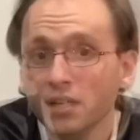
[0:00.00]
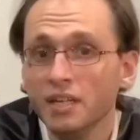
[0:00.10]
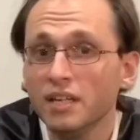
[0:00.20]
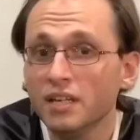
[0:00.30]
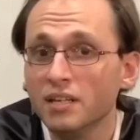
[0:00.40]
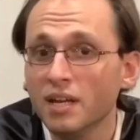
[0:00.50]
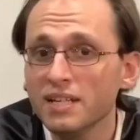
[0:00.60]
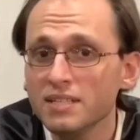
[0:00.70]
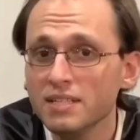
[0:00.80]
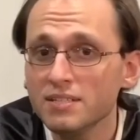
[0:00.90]
In
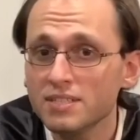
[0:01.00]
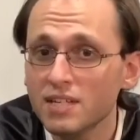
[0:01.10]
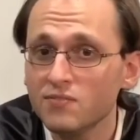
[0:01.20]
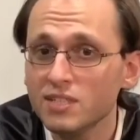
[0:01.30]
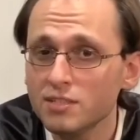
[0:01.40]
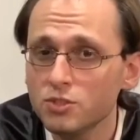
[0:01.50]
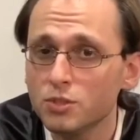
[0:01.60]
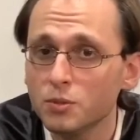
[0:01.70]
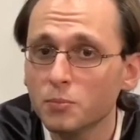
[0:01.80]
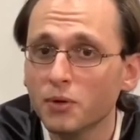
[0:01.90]
1972,
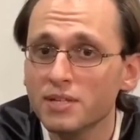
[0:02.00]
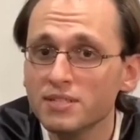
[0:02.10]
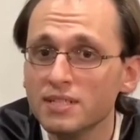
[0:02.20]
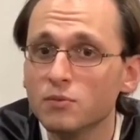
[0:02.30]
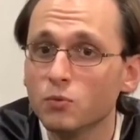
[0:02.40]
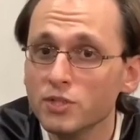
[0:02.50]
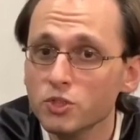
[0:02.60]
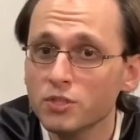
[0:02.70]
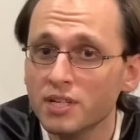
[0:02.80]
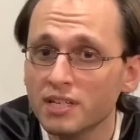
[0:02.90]
President Richard
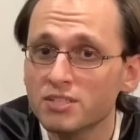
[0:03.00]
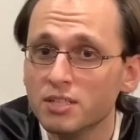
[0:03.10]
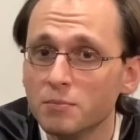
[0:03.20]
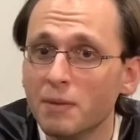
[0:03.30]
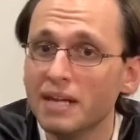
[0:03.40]
Nixon made